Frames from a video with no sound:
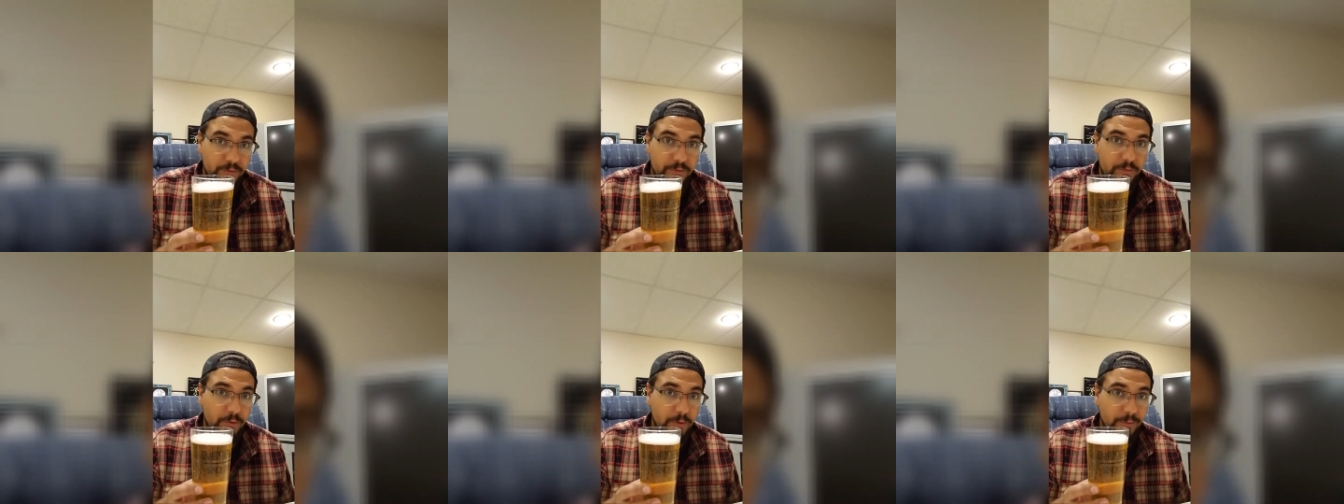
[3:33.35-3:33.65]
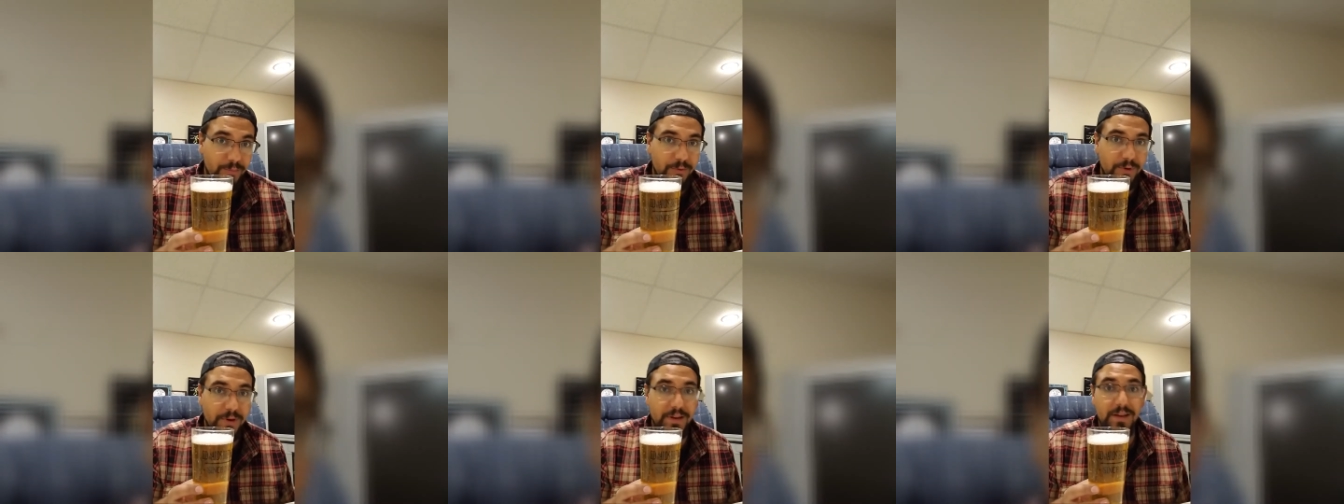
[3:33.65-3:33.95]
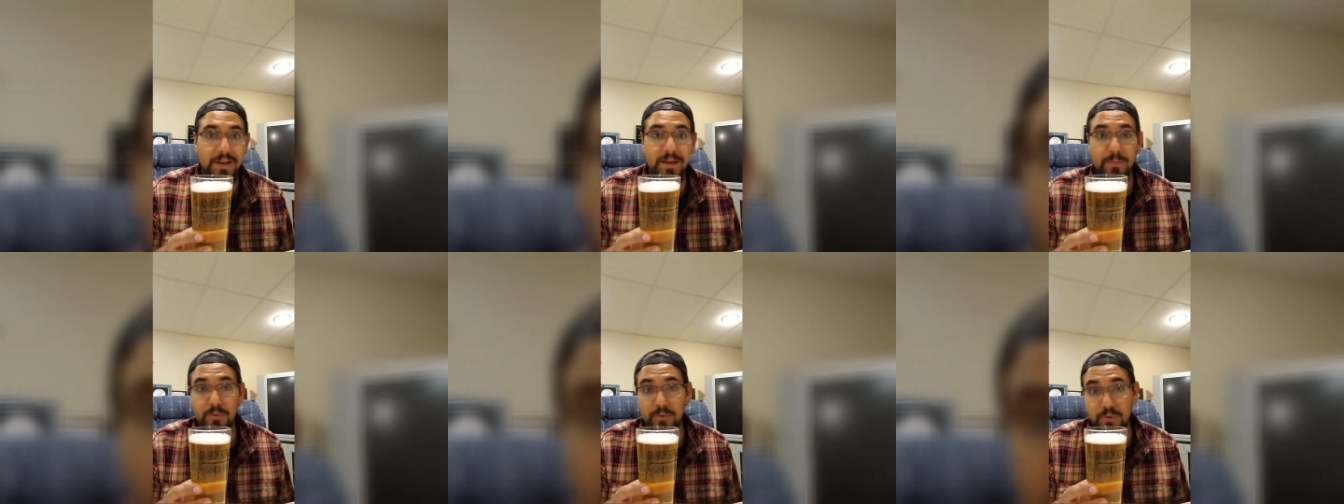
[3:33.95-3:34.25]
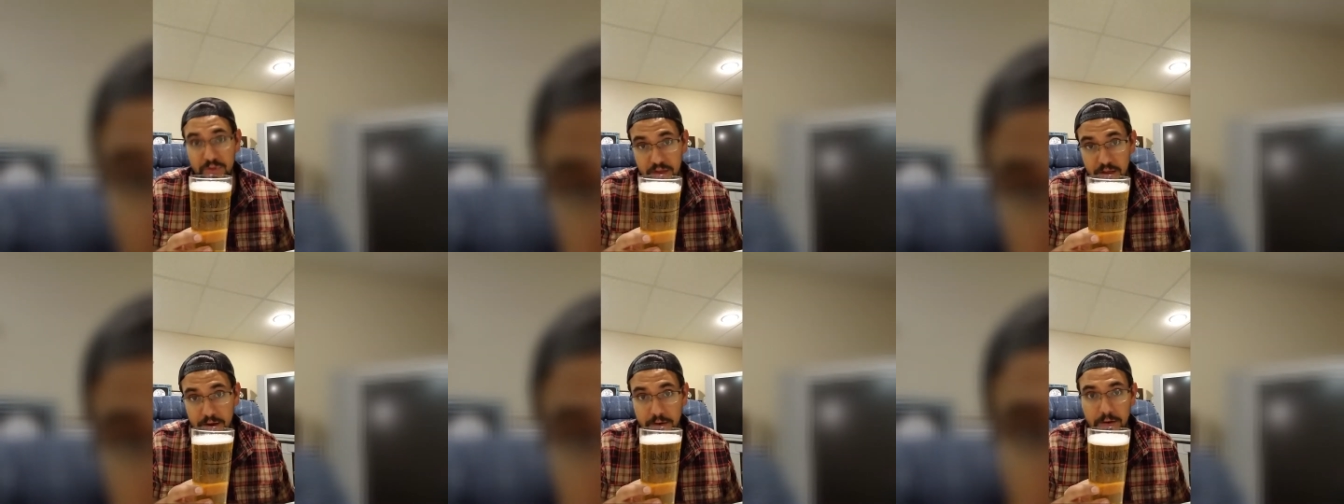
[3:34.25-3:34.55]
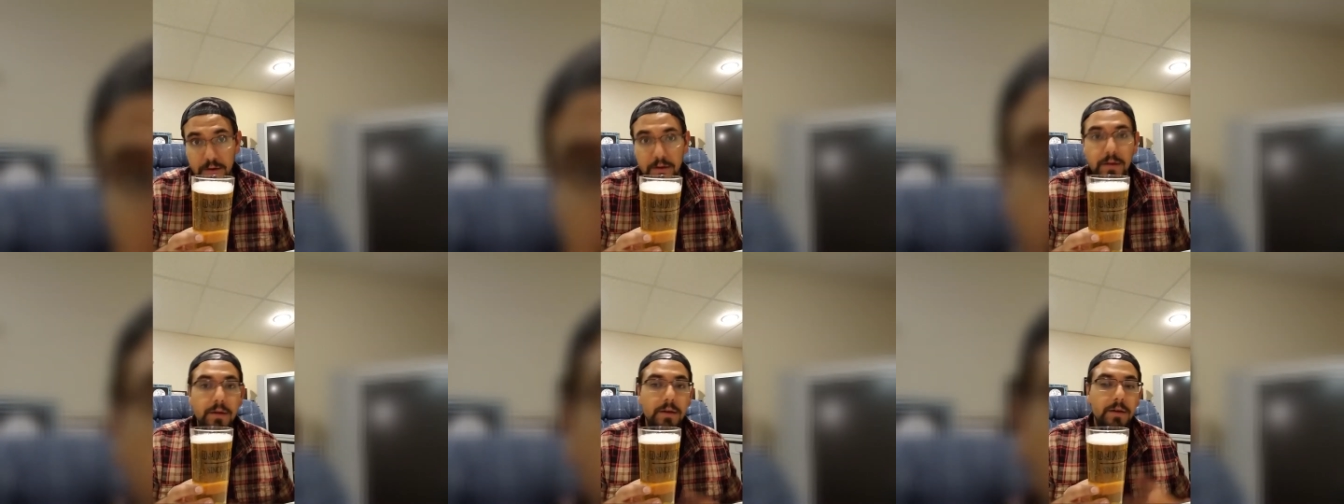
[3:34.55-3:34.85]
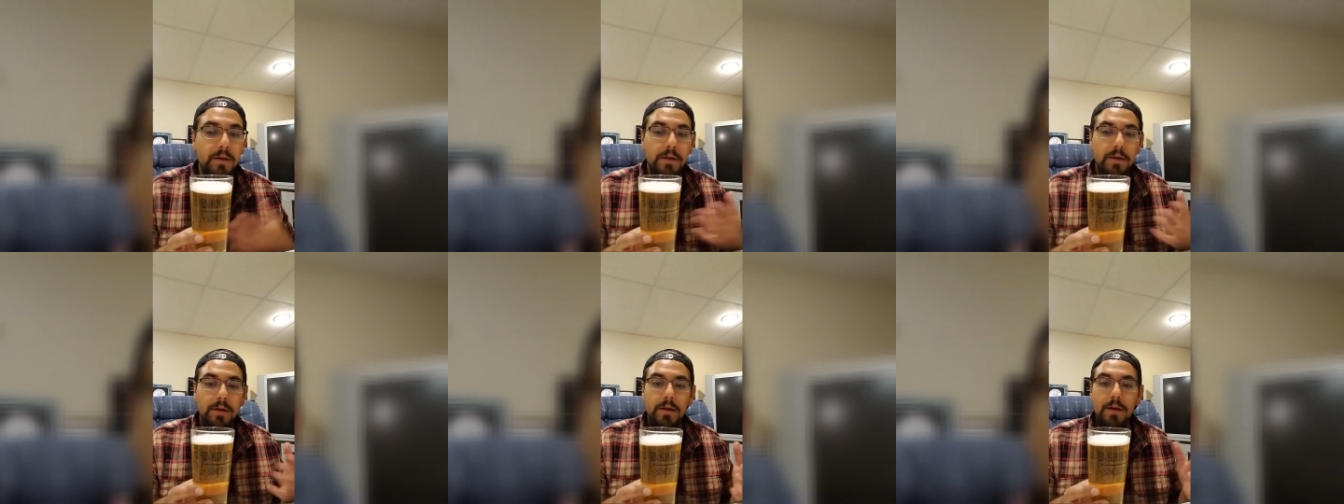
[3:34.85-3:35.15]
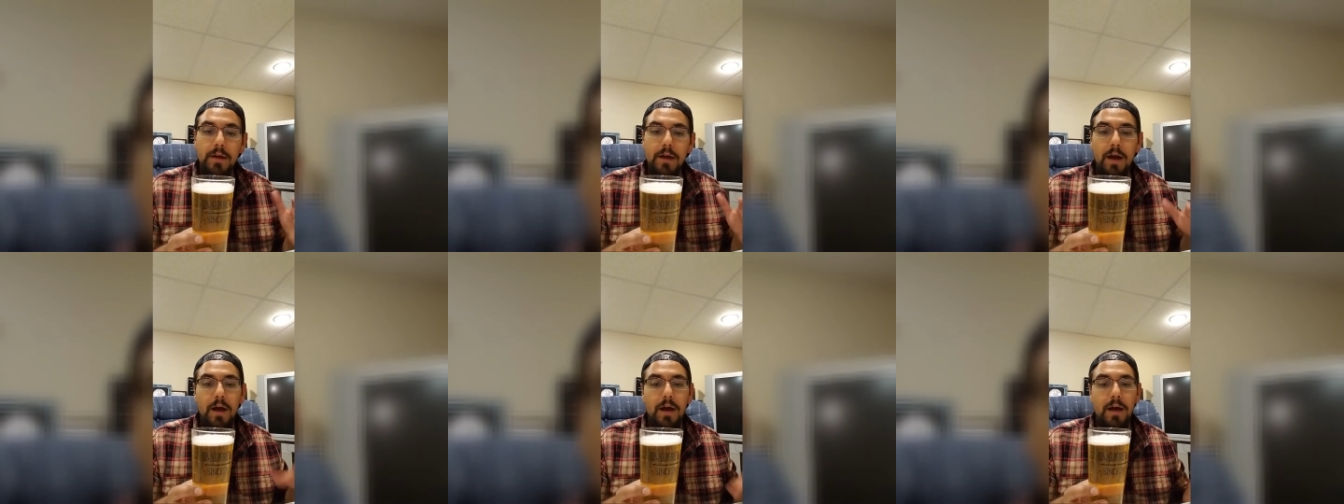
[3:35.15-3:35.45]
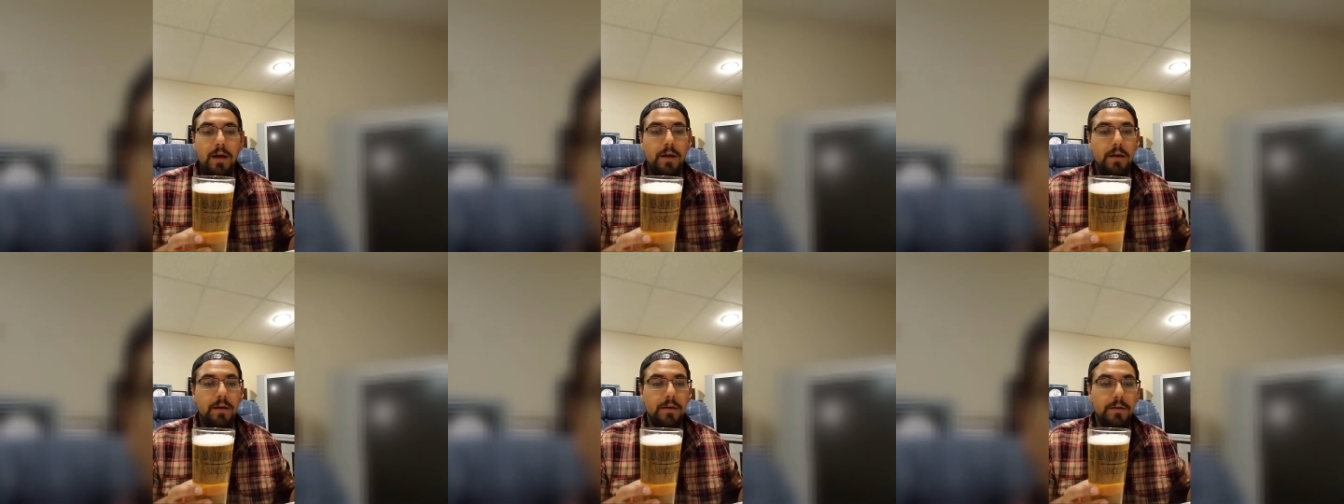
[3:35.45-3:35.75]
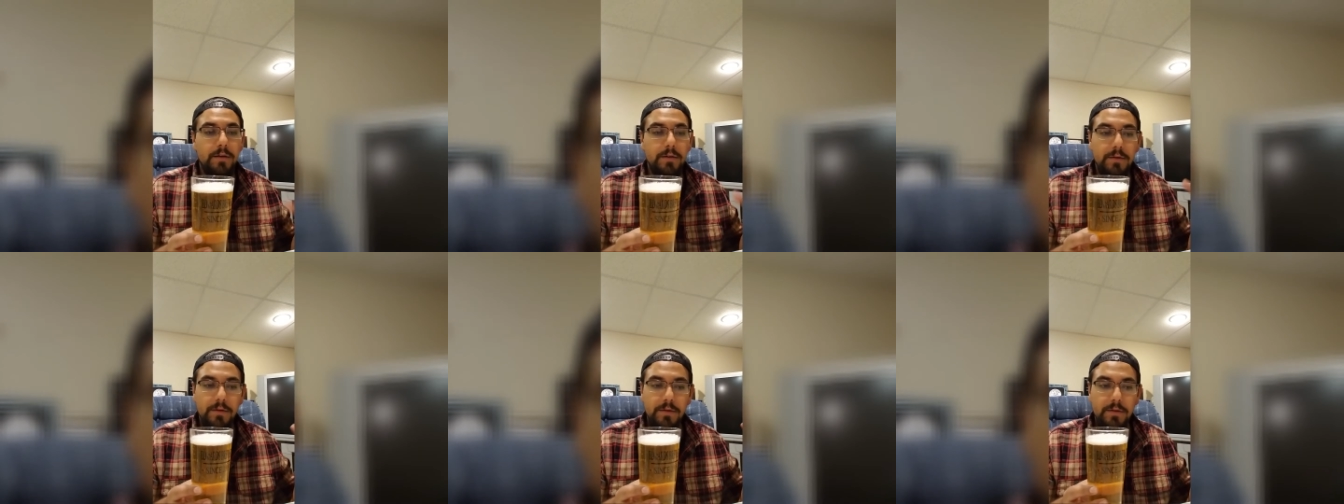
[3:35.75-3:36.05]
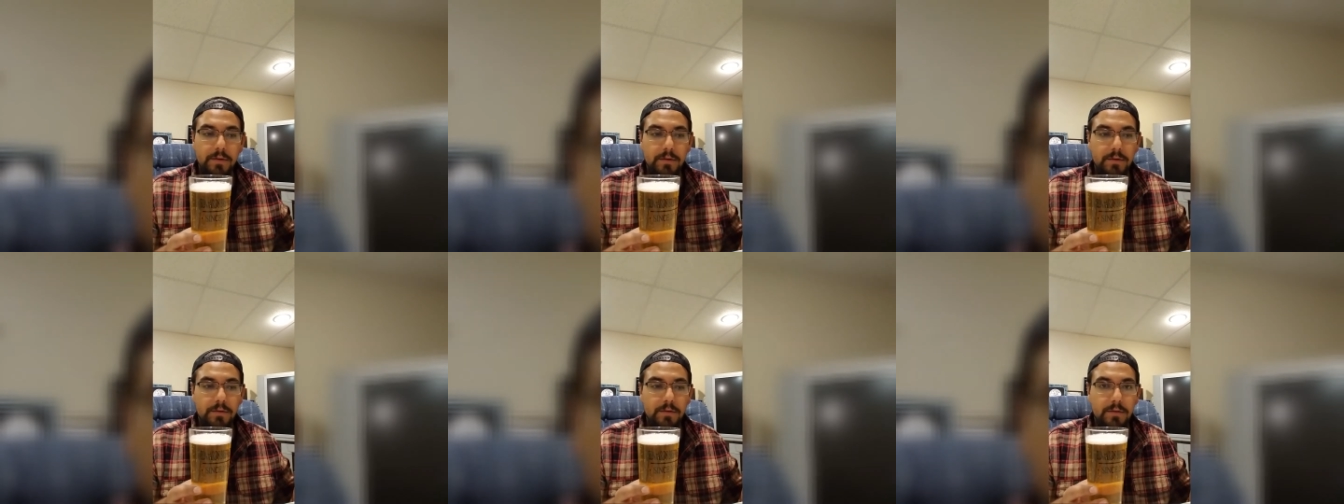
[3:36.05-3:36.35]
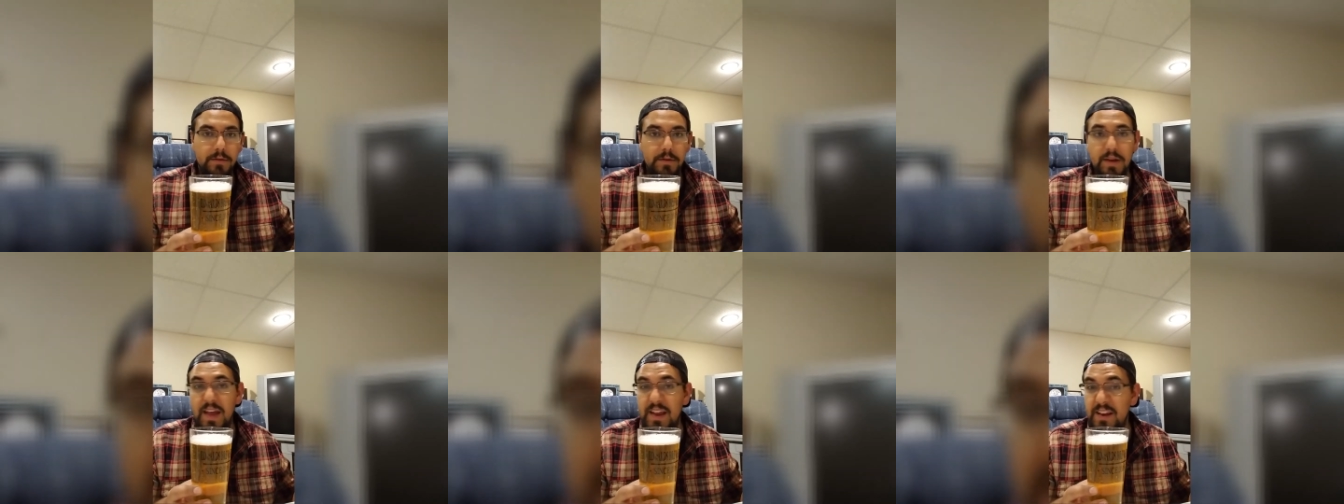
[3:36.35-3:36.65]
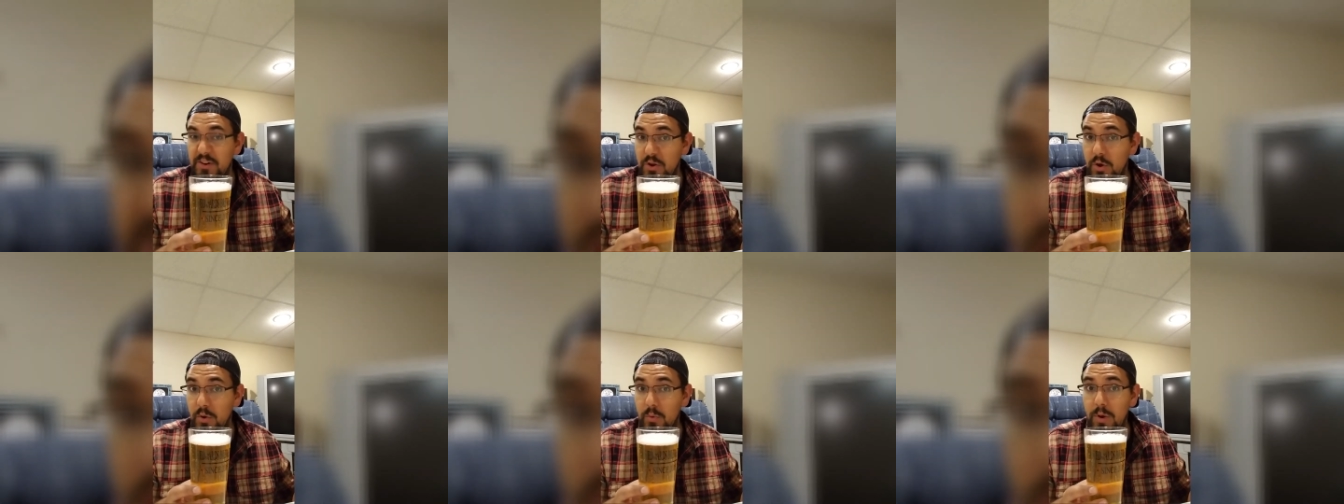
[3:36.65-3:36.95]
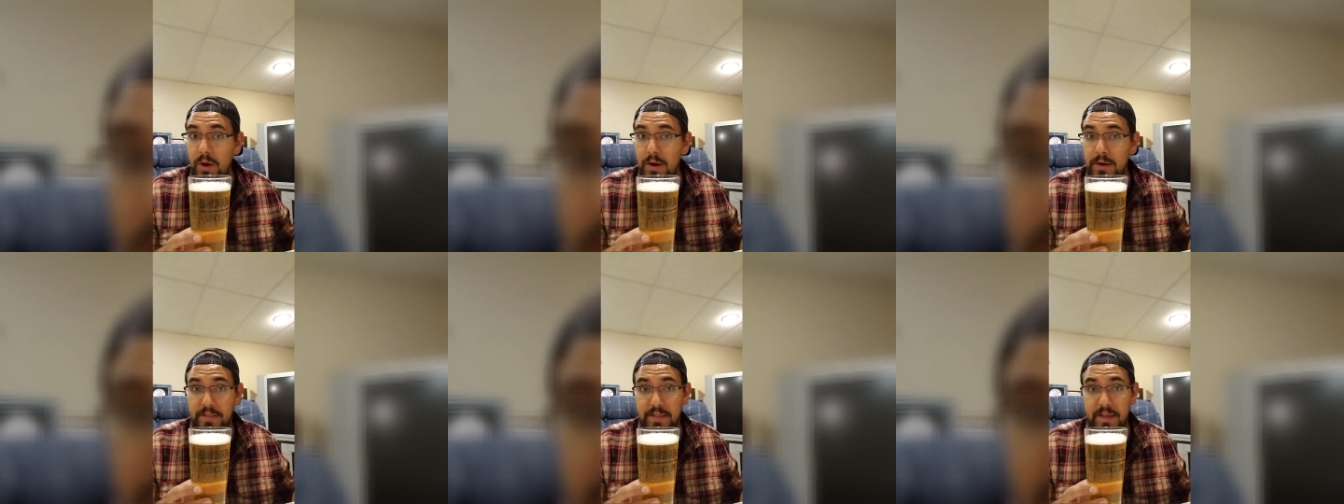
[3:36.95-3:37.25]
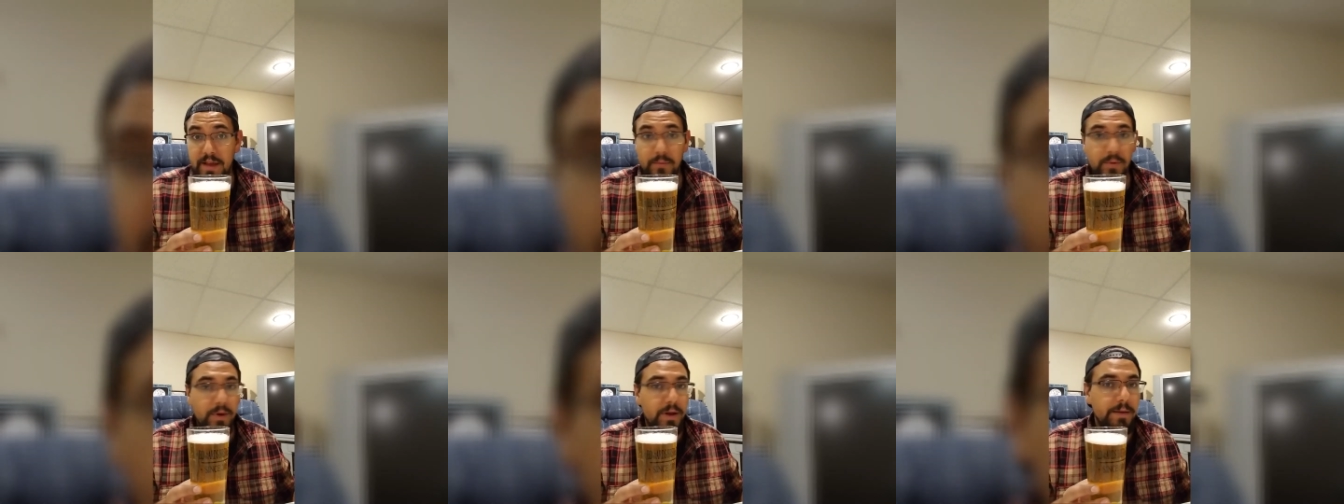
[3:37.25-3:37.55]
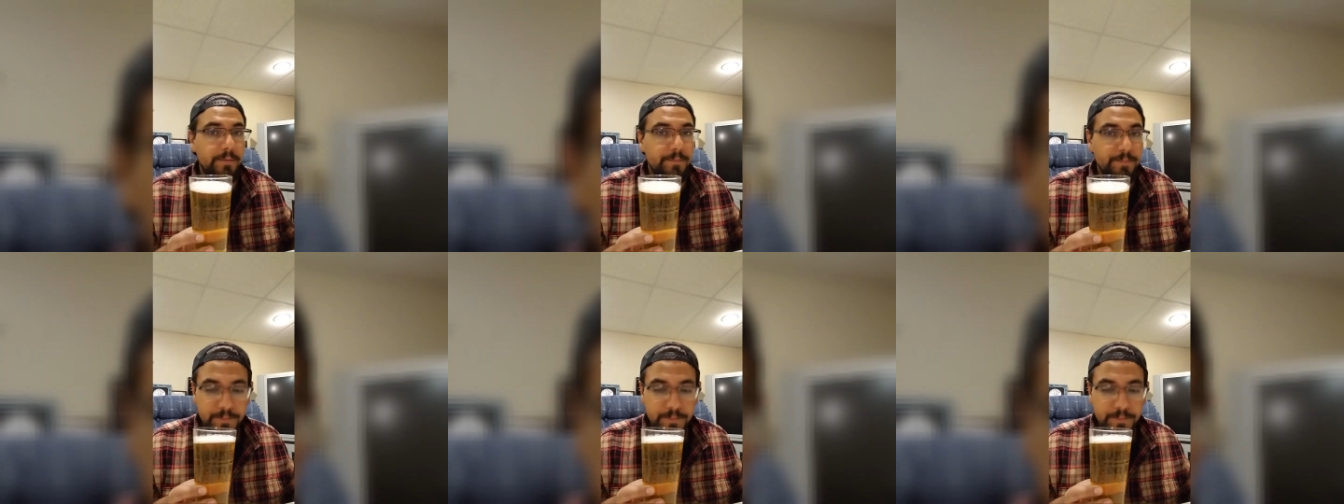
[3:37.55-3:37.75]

4.9%er. Kind of don't want it that way.